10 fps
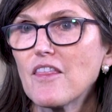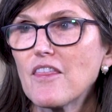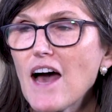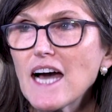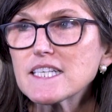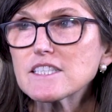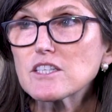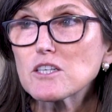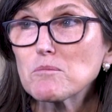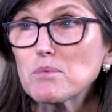That is
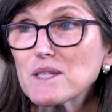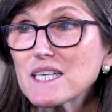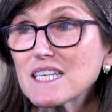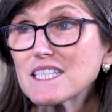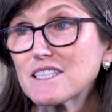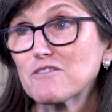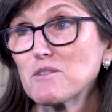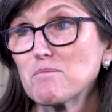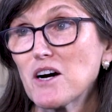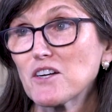a completely
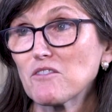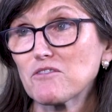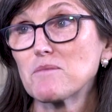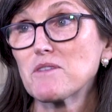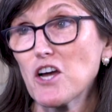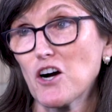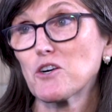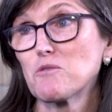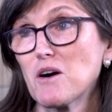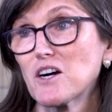different model from the
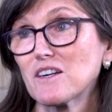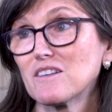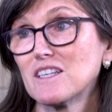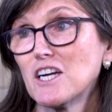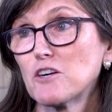auto model.